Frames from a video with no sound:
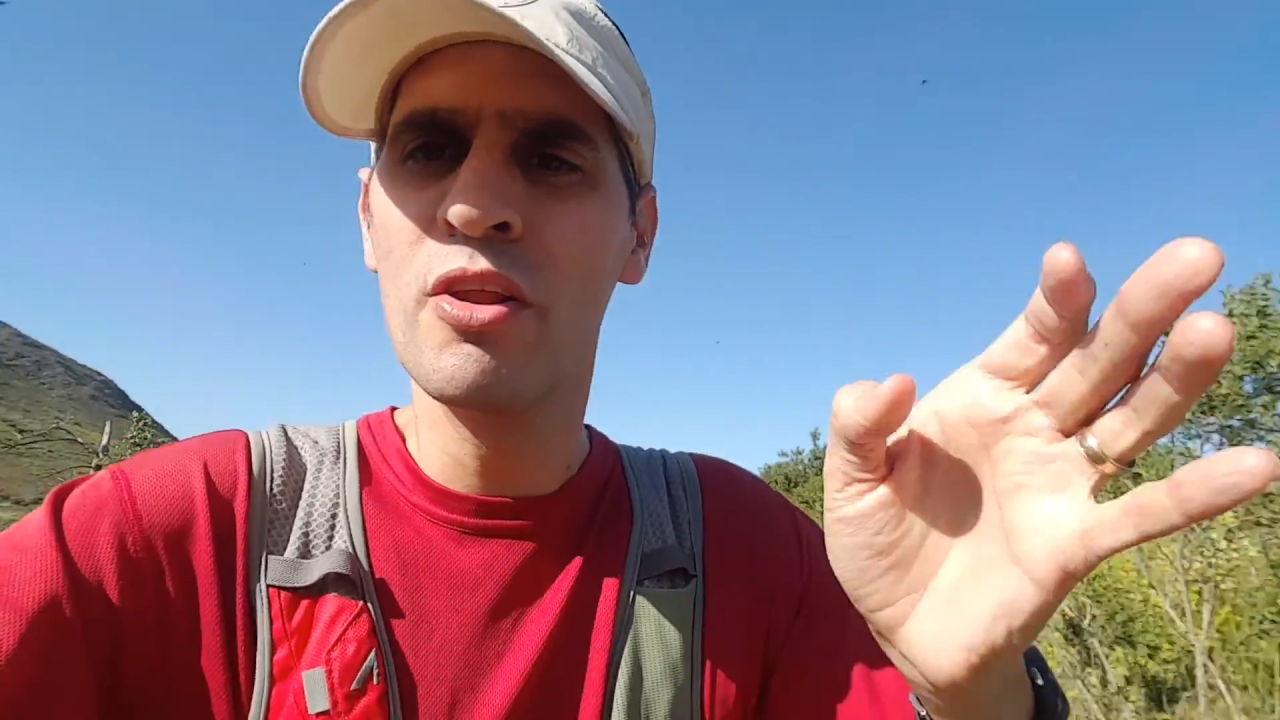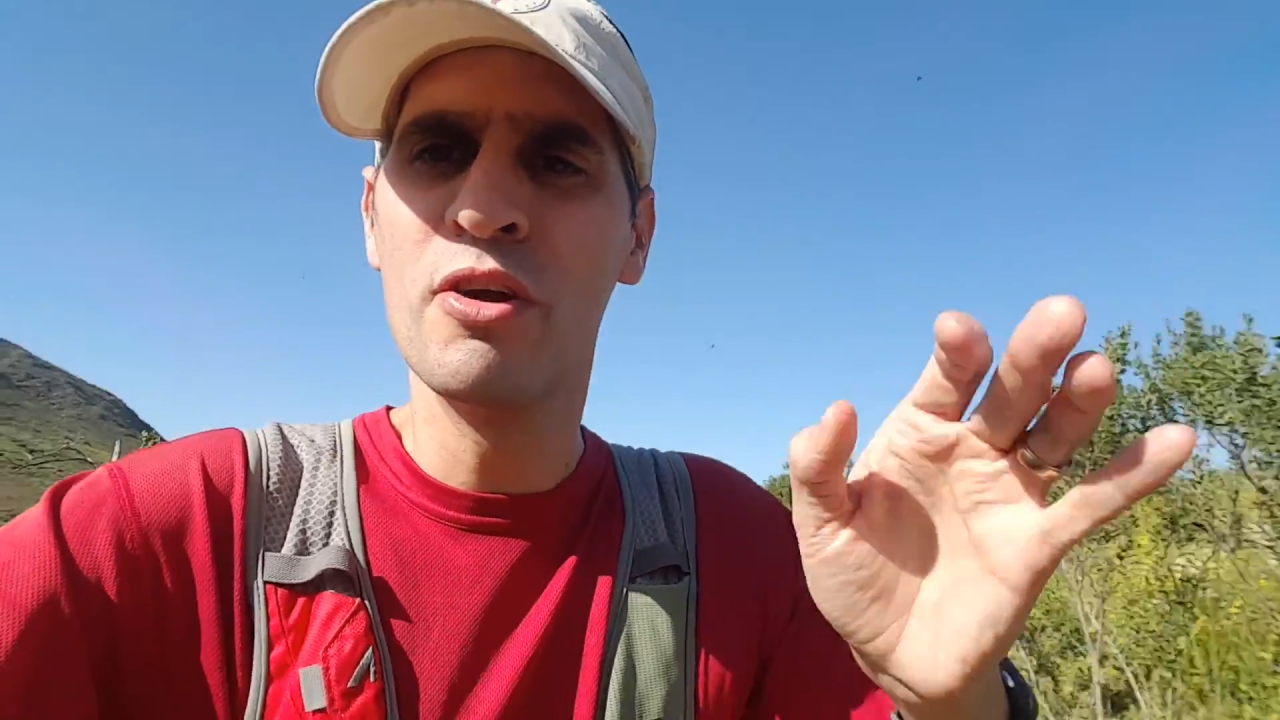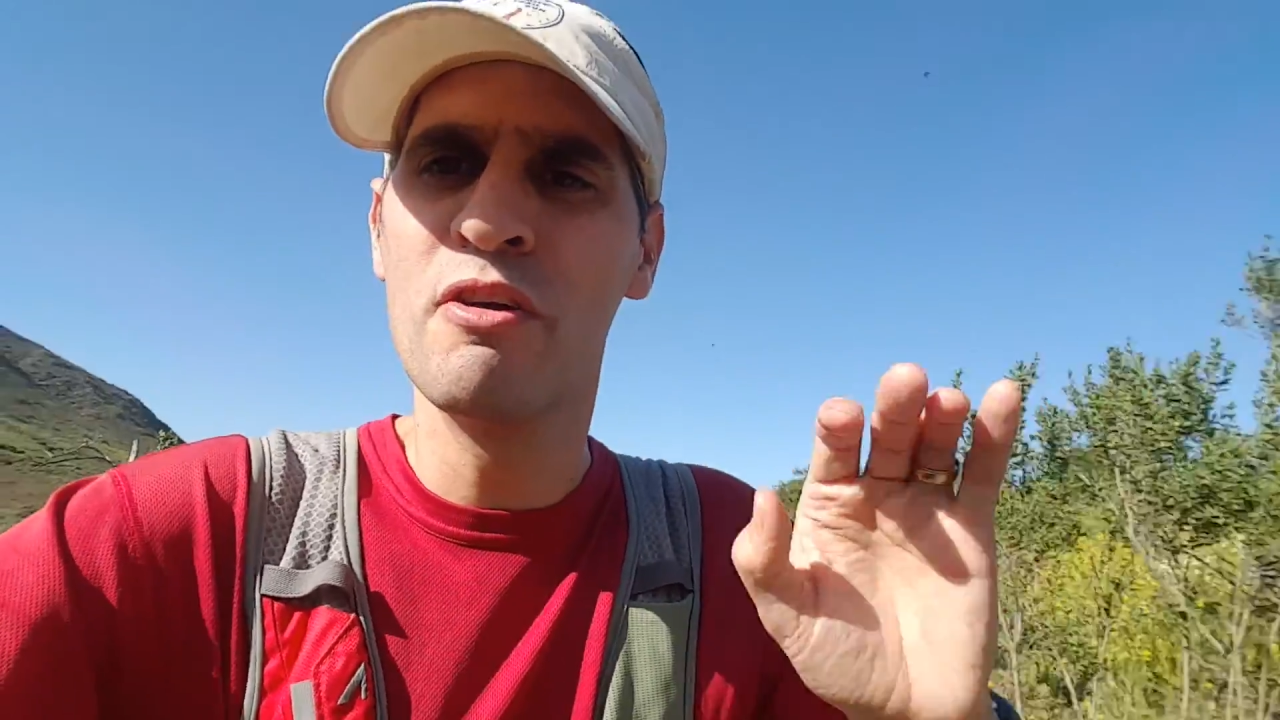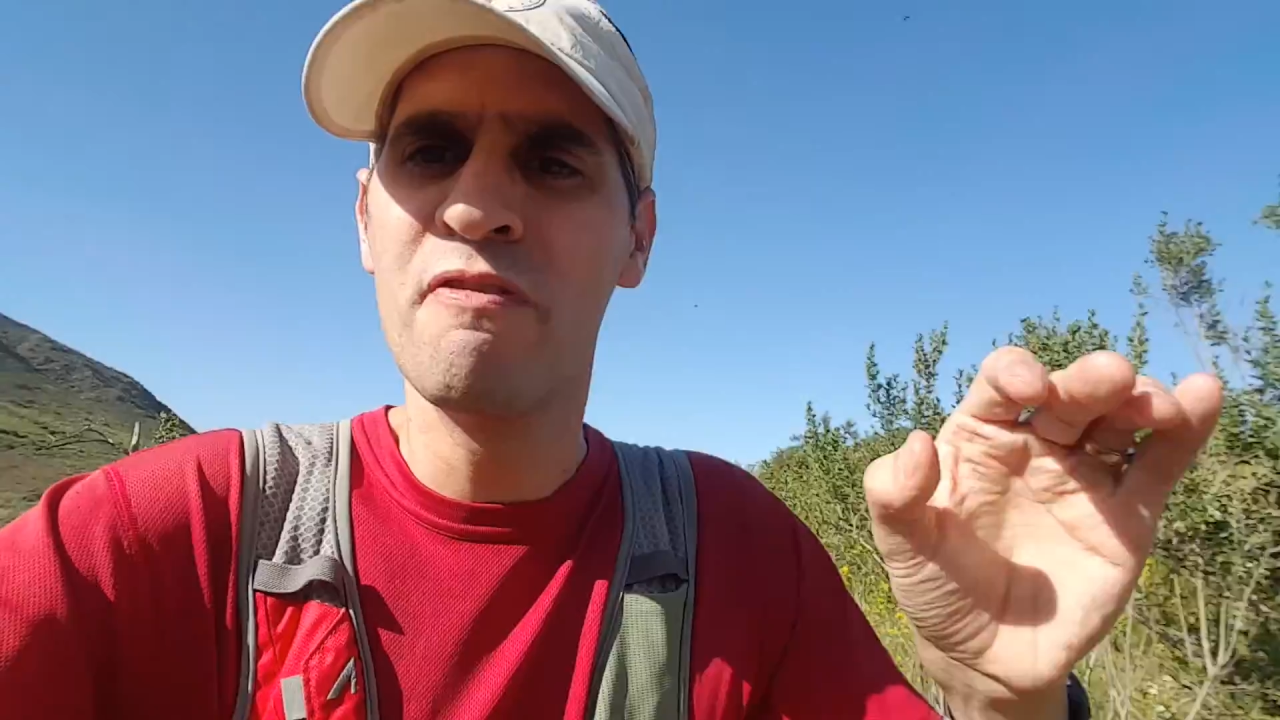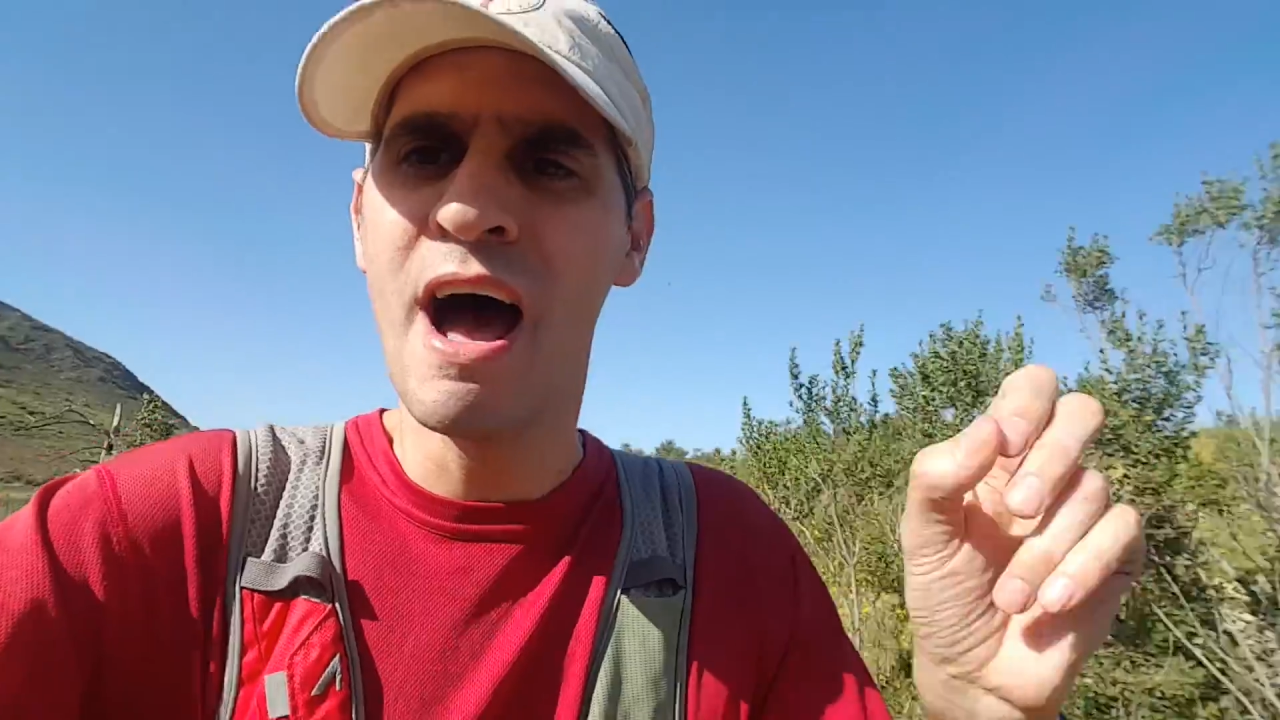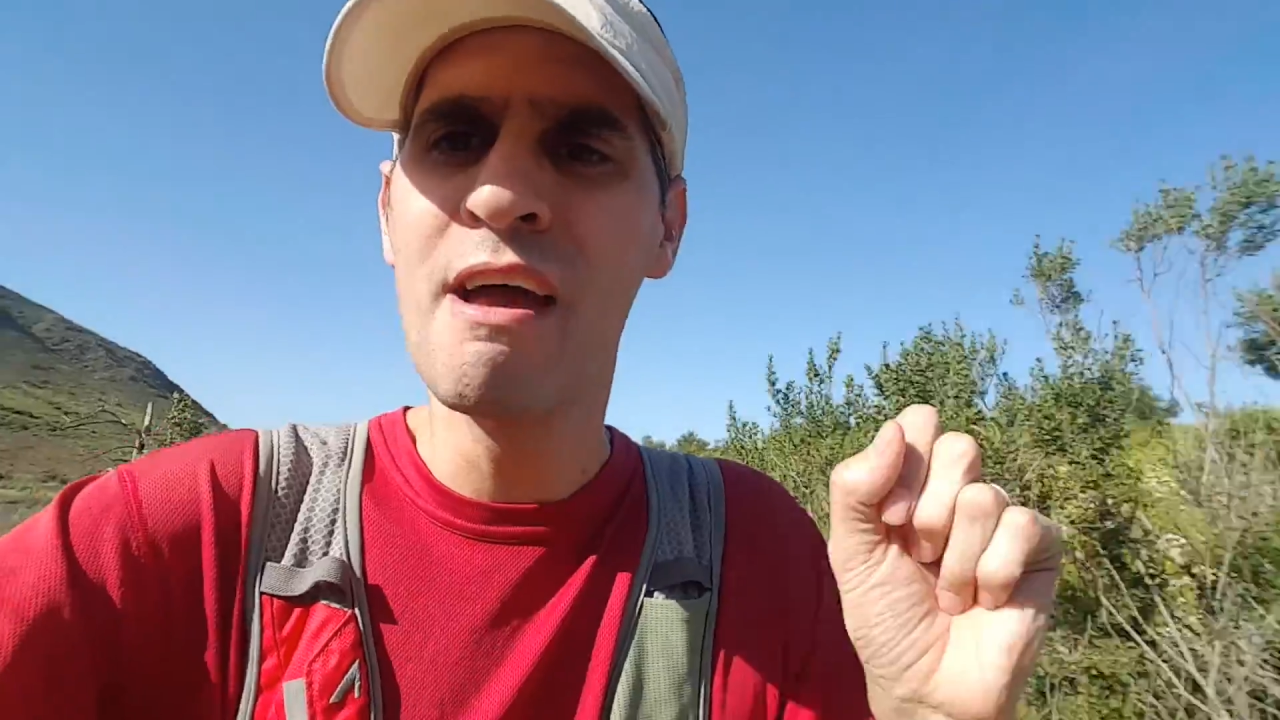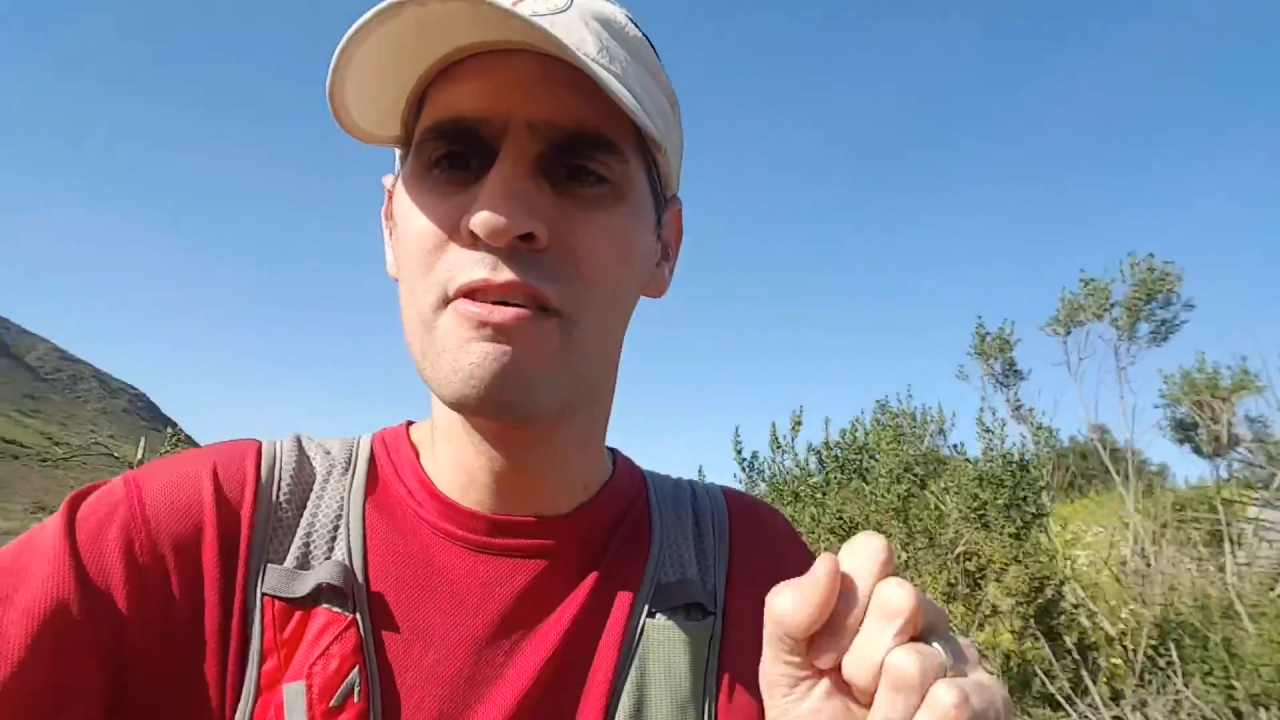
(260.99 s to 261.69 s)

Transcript: 35